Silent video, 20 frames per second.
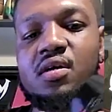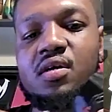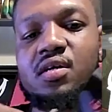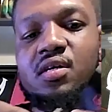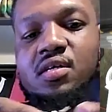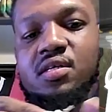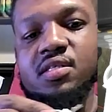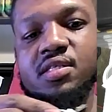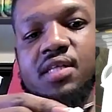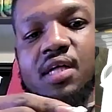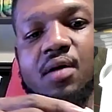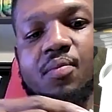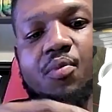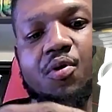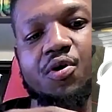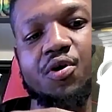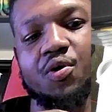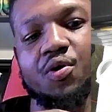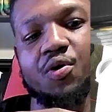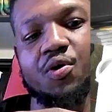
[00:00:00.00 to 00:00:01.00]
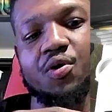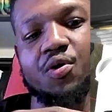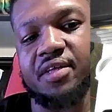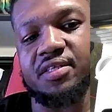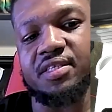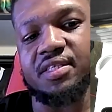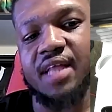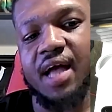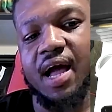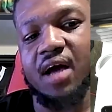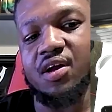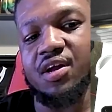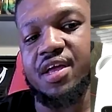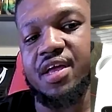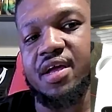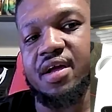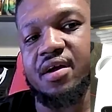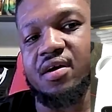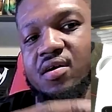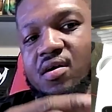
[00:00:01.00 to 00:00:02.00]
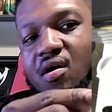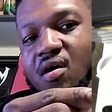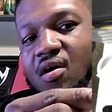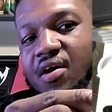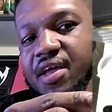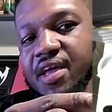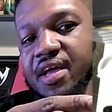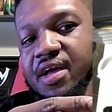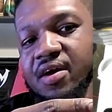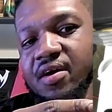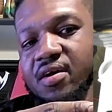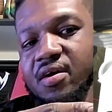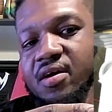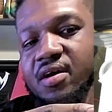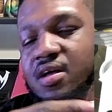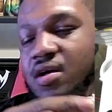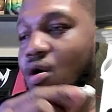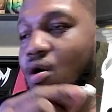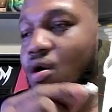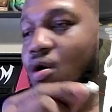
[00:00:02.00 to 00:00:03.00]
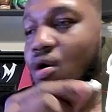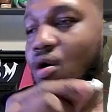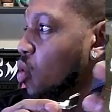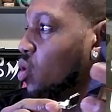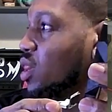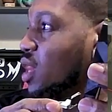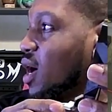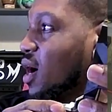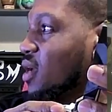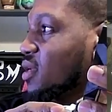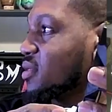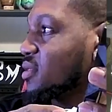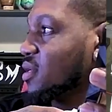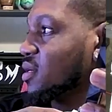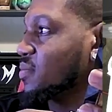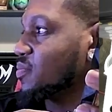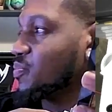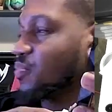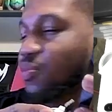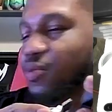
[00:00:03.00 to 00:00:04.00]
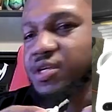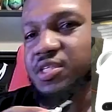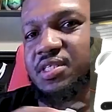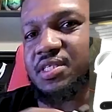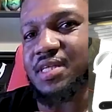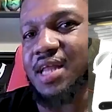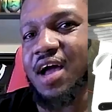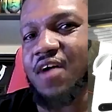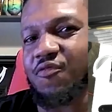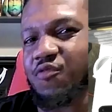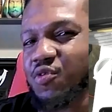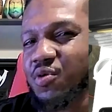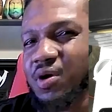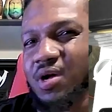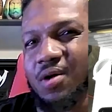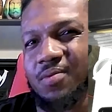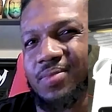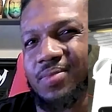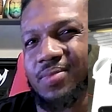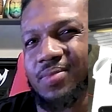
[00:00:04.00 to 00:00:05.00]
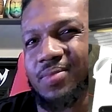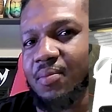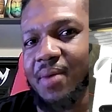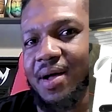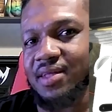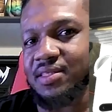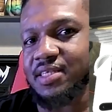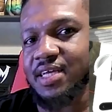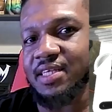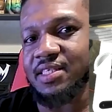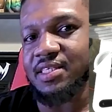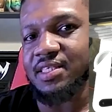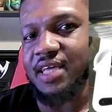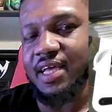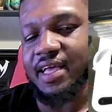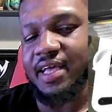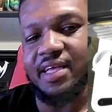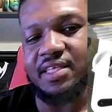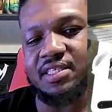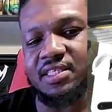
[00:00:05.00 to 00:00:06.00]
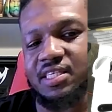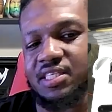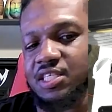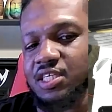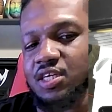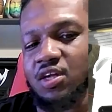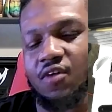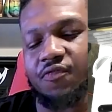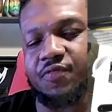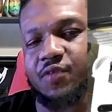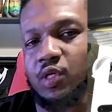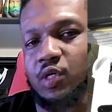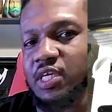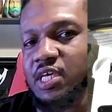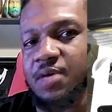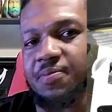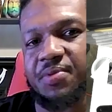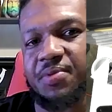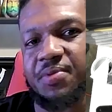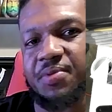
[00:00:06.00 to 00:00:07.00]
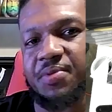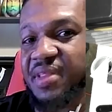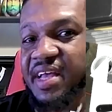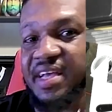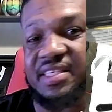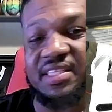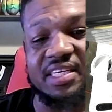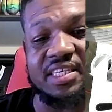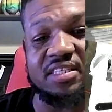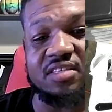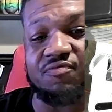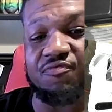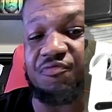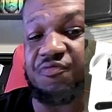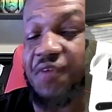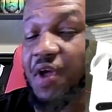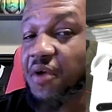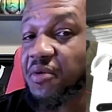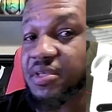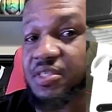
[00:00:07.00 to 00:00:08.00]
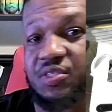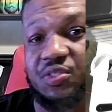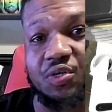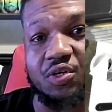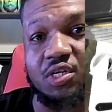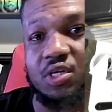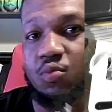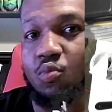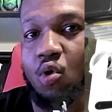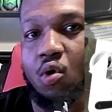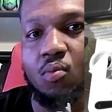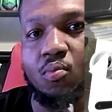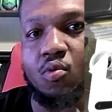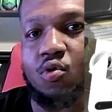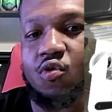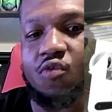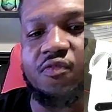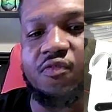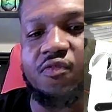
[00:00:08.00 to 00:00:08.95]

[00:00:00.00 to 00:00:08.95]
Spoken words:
stub burner, whether it's down here or here. Hold on. Press it down for like about 10 seconds. It's enough to keep it in place. It's very sturdy, won't move.